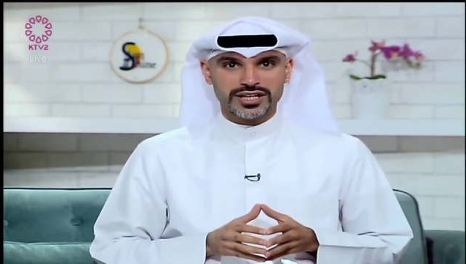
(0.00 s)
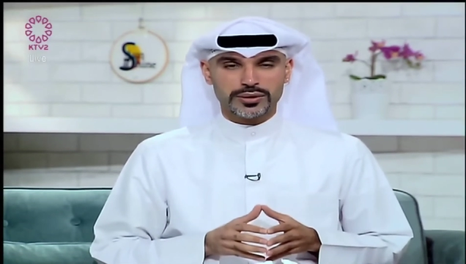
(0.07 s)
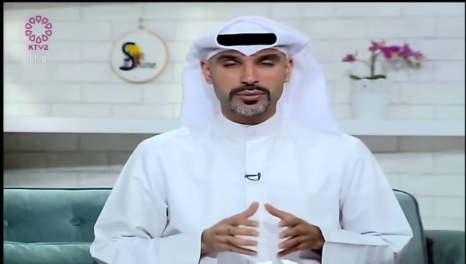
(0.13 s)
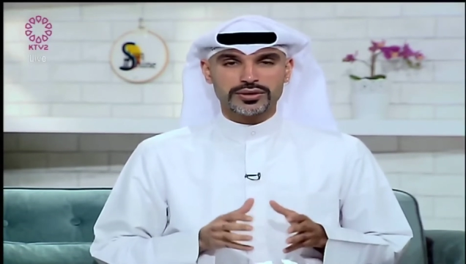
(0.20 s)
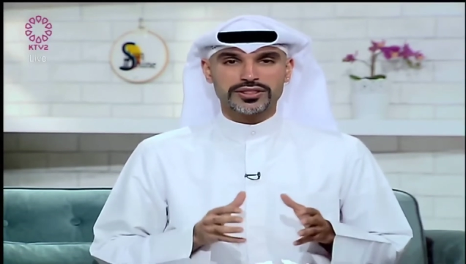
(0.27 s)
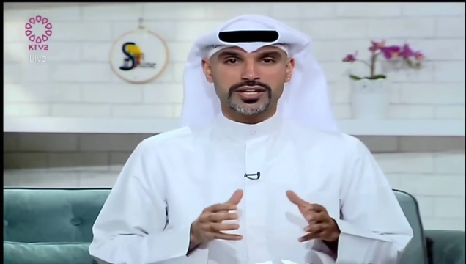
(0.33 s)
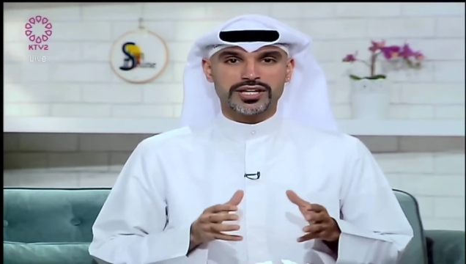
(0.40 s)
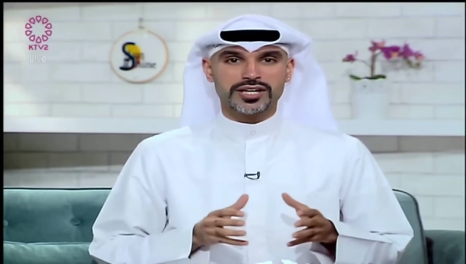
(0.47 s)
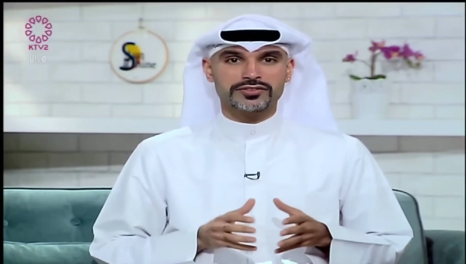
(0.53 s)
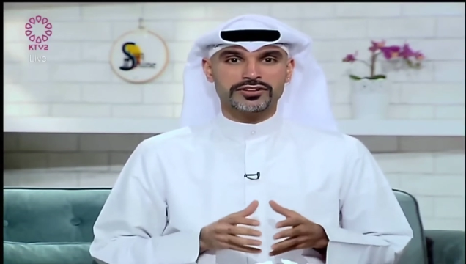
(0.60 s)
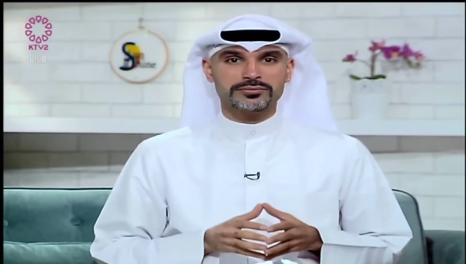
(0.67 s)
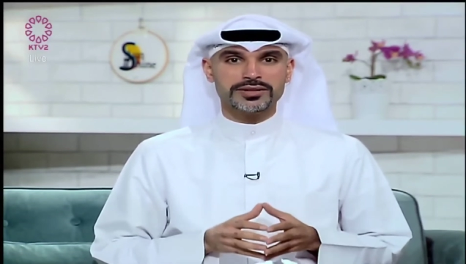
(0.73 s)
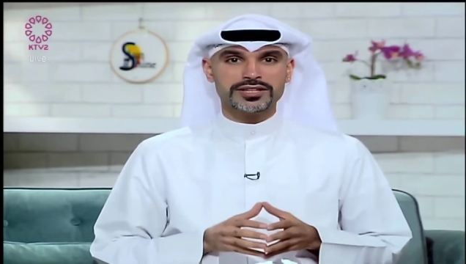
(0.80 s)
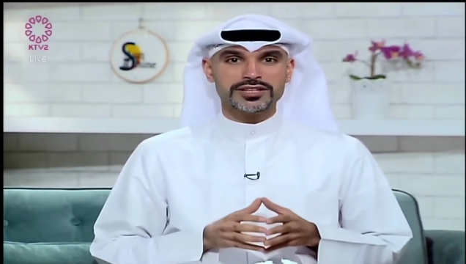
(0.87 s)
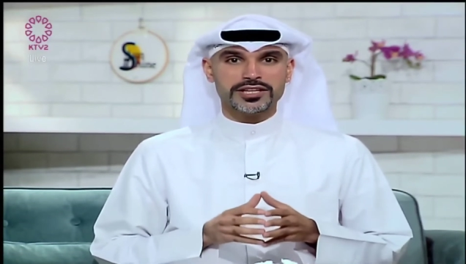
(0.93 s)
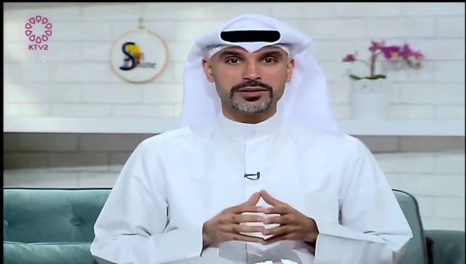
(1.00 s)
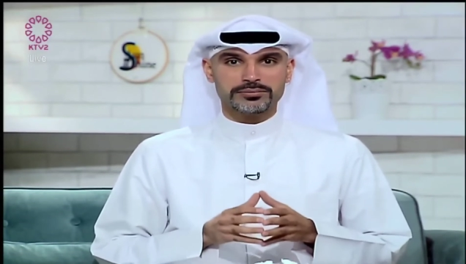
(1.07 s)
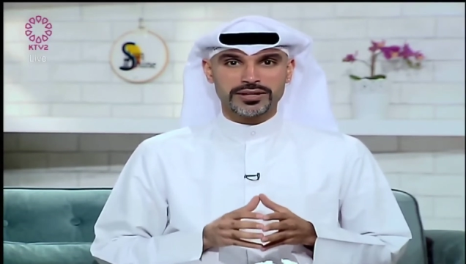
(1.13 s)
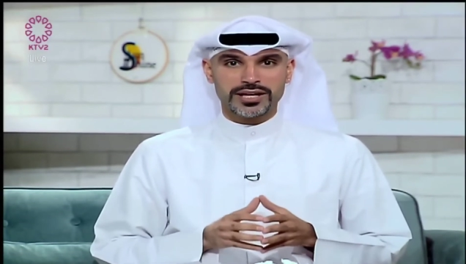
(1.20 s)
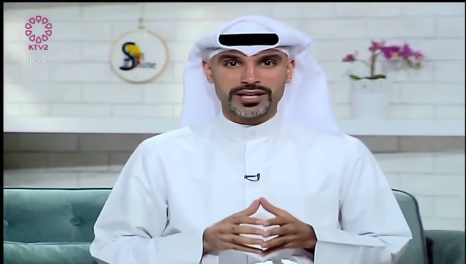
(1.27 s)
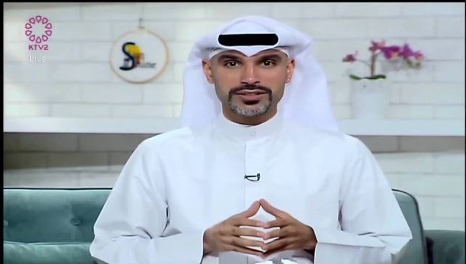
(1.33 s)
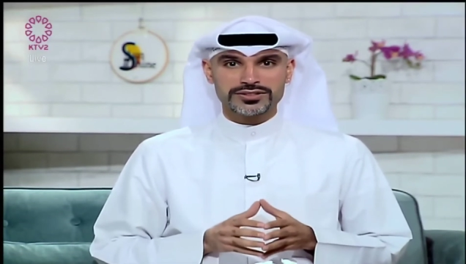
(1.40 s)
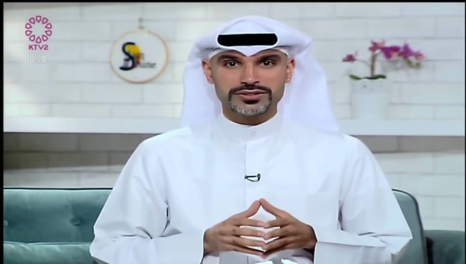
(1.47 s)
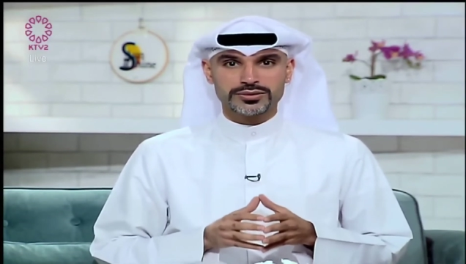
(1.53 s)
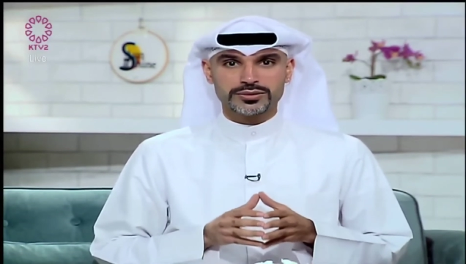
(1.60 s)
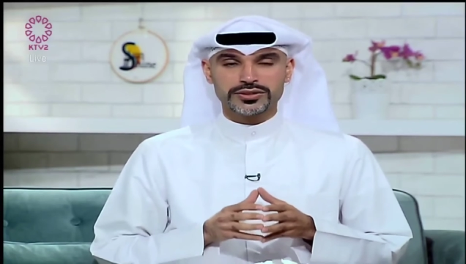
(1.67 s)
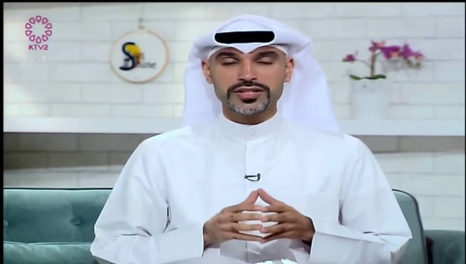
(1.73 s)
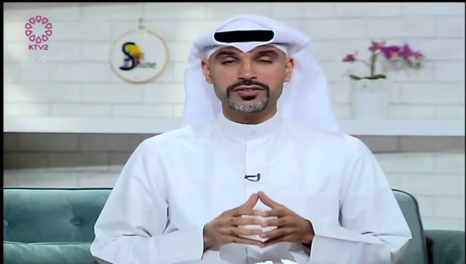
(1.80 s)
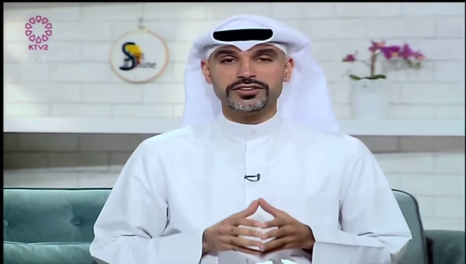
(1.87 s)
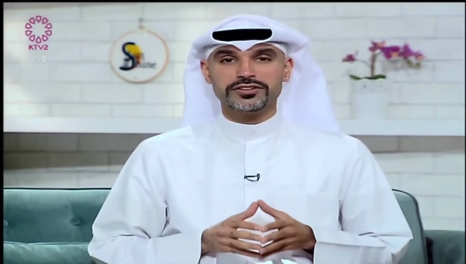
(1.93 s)
with the governmental plans
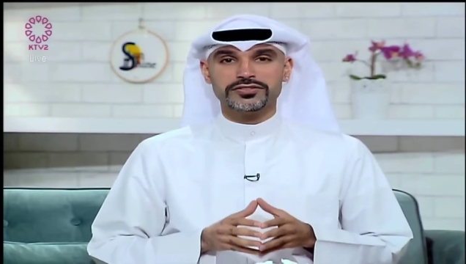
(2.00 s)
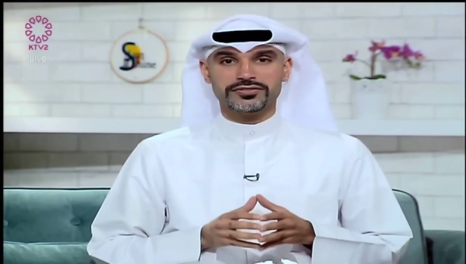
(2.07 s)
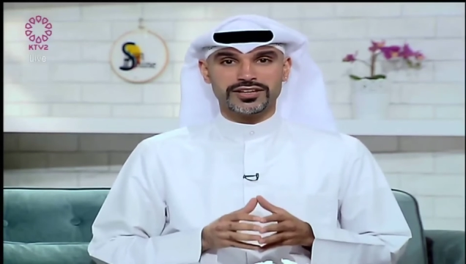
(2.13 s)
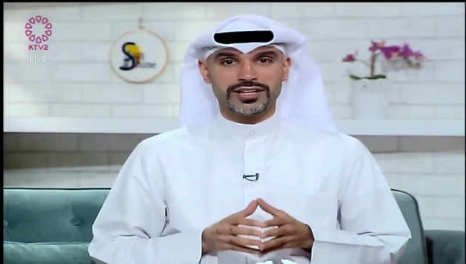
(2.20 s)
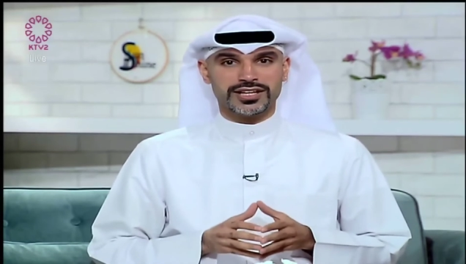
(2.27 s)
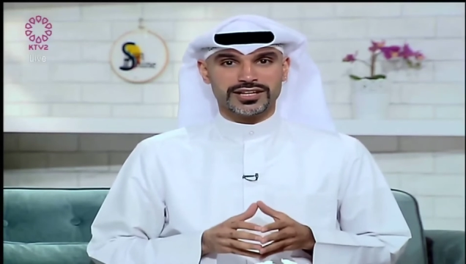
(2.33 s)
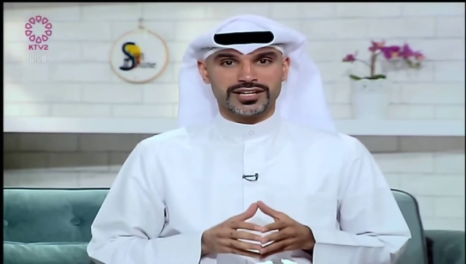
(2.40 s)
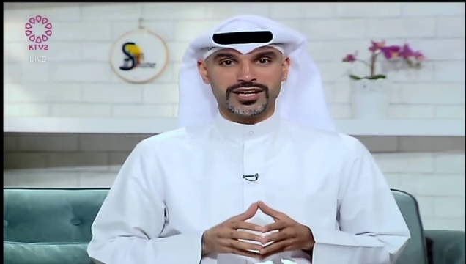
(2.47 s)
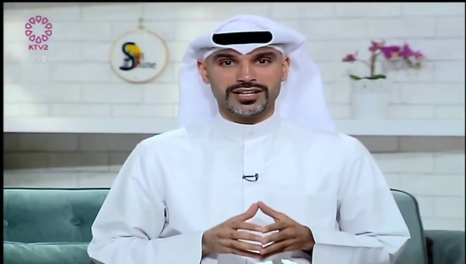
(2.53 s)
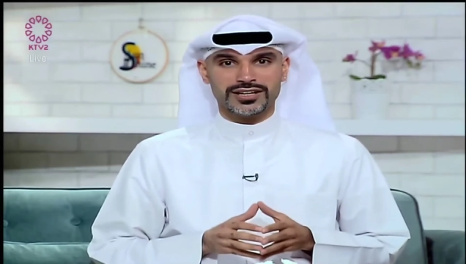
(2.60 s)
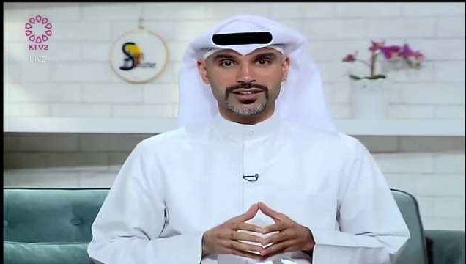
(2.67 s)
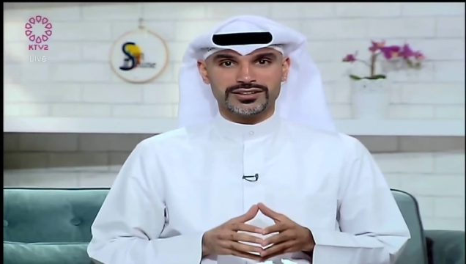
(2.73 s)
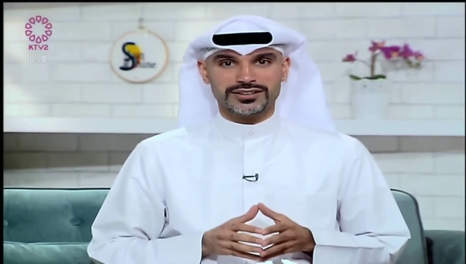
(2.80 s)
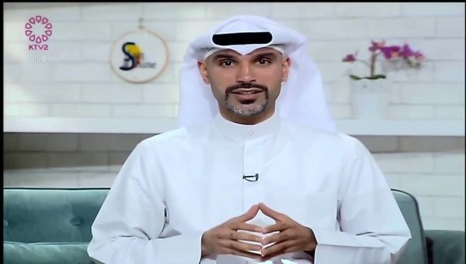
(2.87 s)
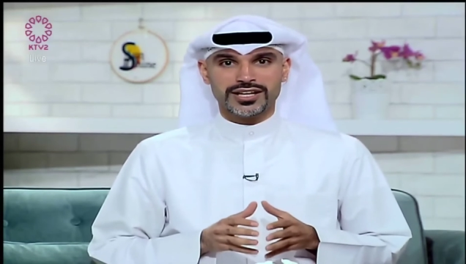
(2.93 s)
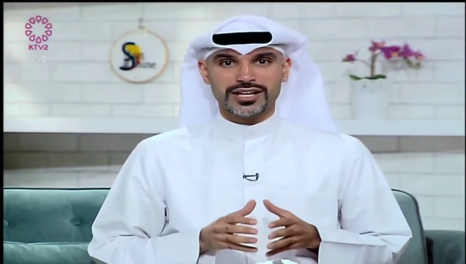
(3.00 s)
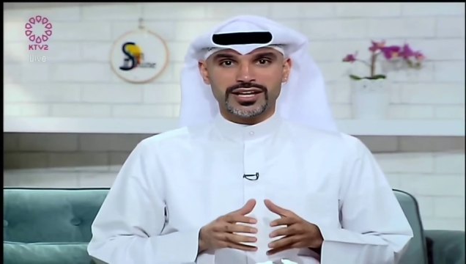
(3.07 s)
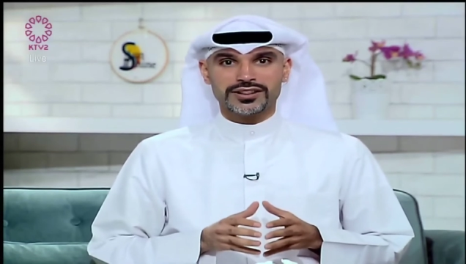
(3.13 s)
to develop Failaka Island.